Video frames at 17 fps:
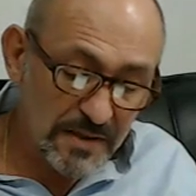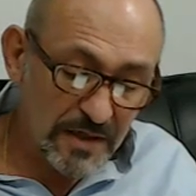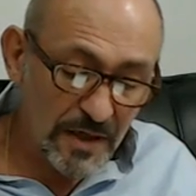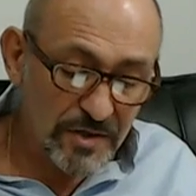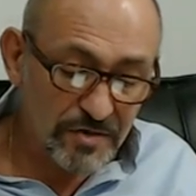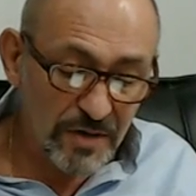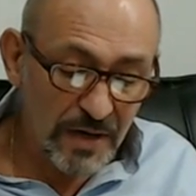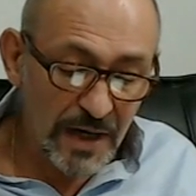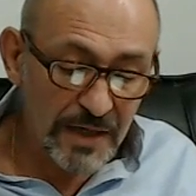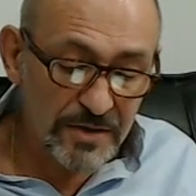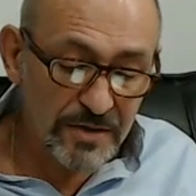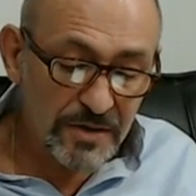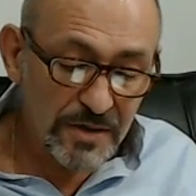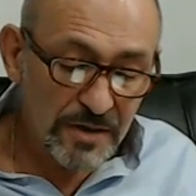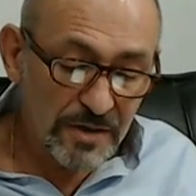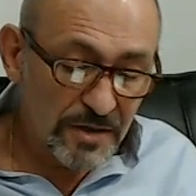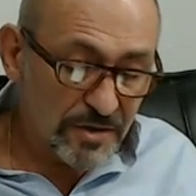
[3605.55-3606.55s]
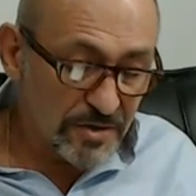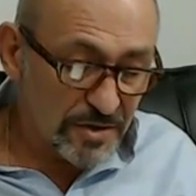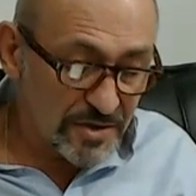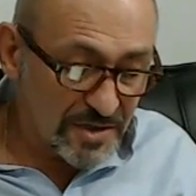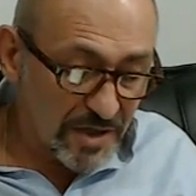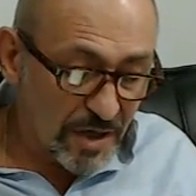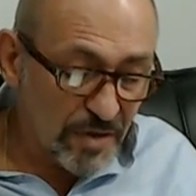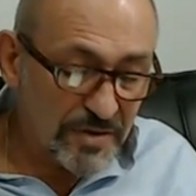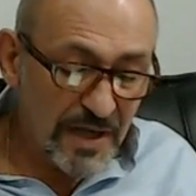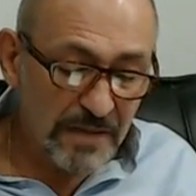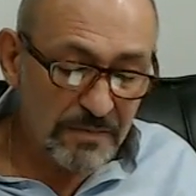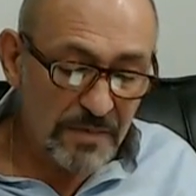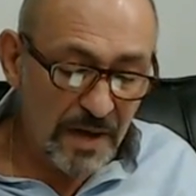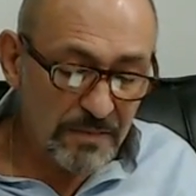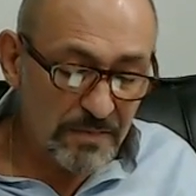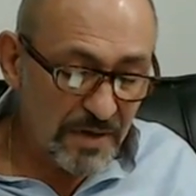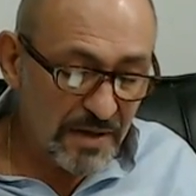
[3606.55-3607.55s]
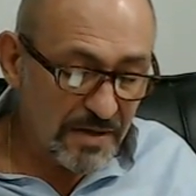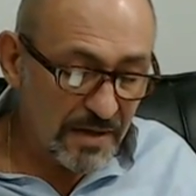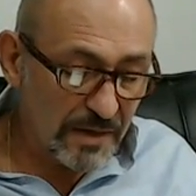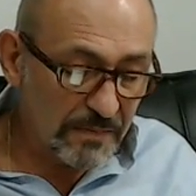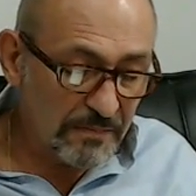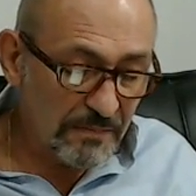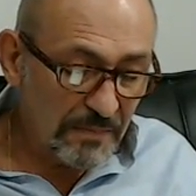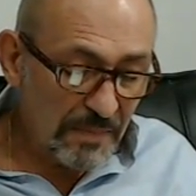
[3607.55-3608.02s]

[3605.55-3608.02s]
I tried to slow down my breathing.